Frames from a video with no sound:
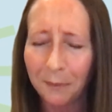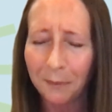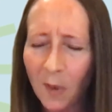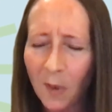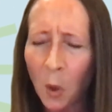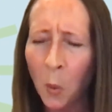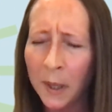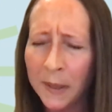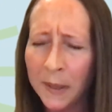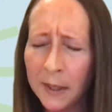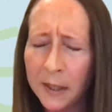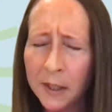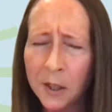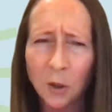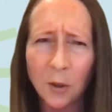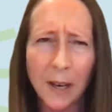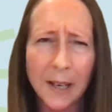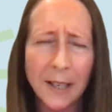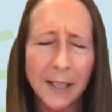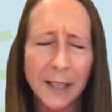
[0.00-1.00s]
what this
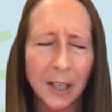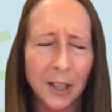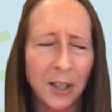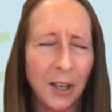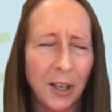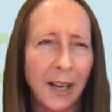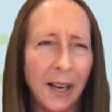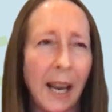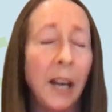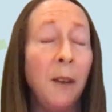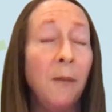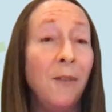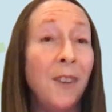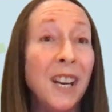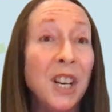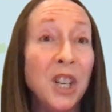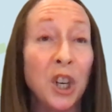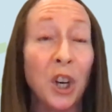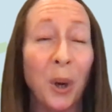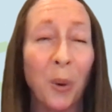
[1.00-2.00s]
transition and
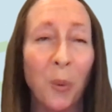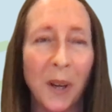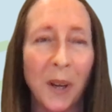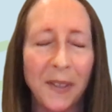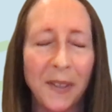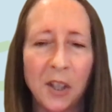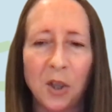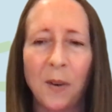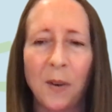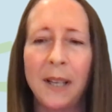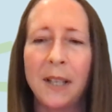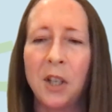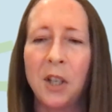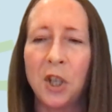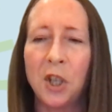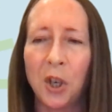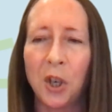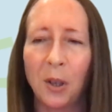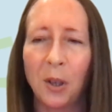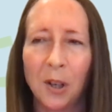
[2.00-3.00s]
envision what this
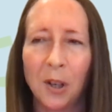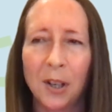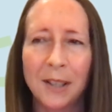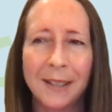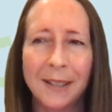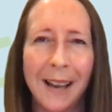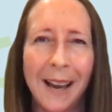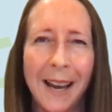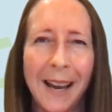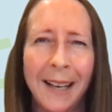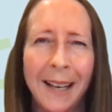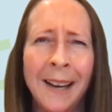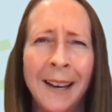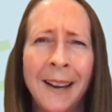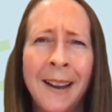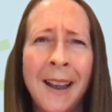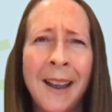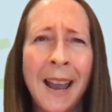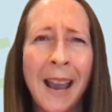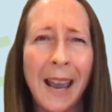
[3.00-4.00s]
transition looks like
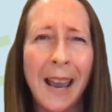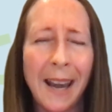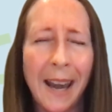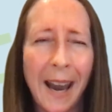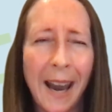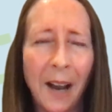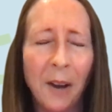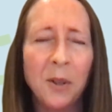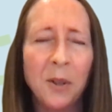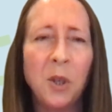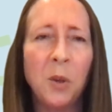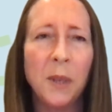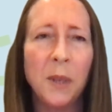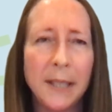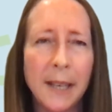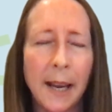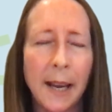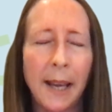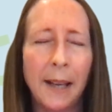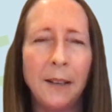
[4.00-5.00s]
and how to
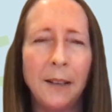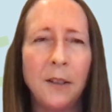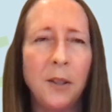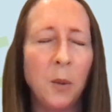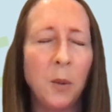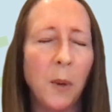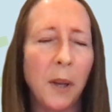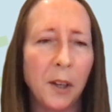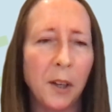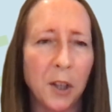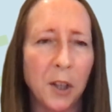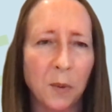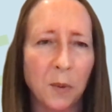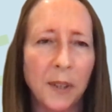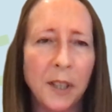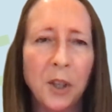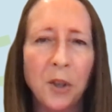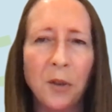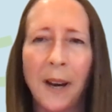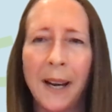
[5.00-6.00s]
attend to whether it's
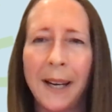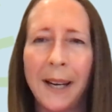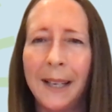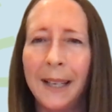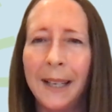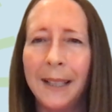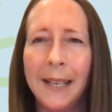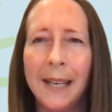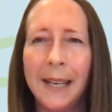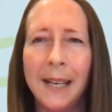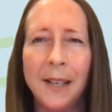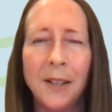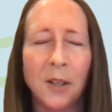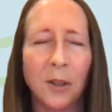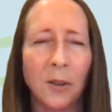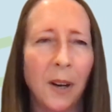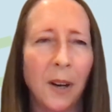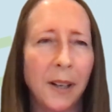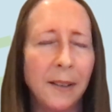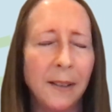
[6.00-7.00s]
retraining needs
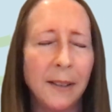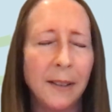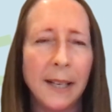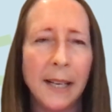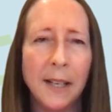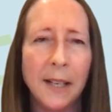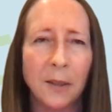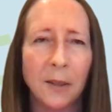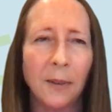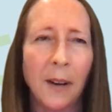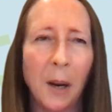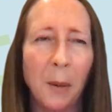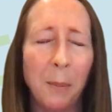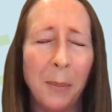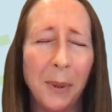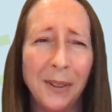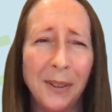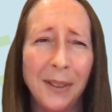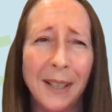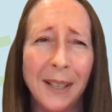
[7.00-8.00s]
or other needs around
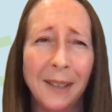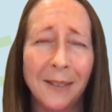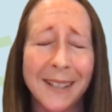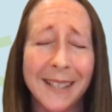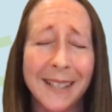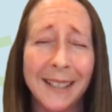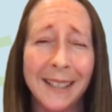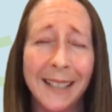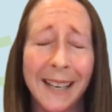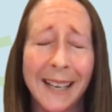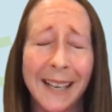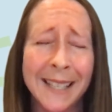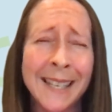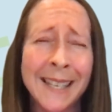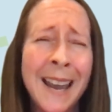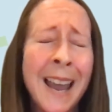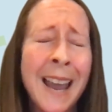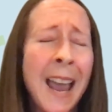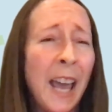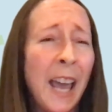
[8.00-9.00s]
building resilience.
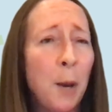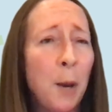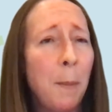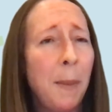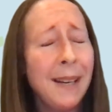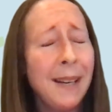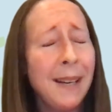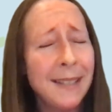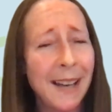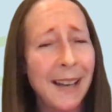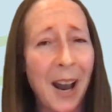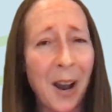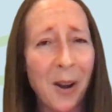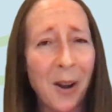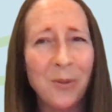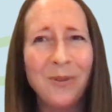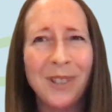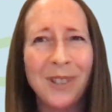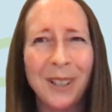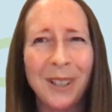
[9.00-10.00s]
And it may
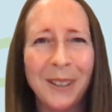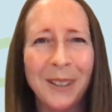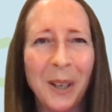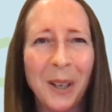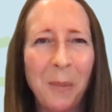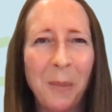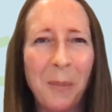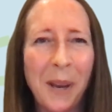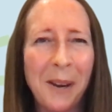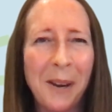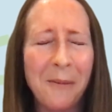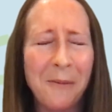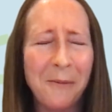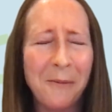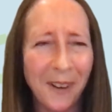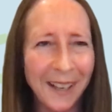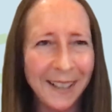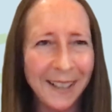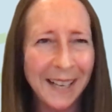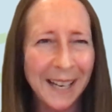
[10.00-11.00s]
sound a little bit
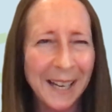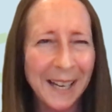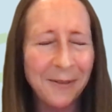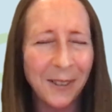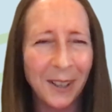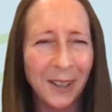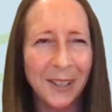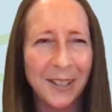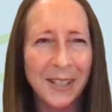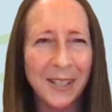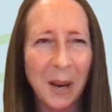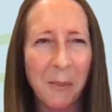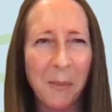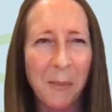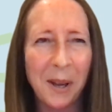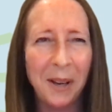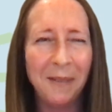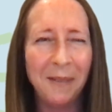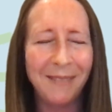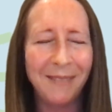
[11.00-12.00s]
funny for
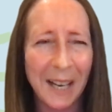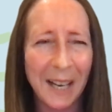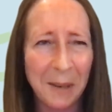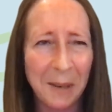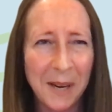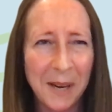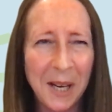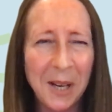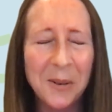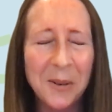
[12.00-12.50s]
someone like me who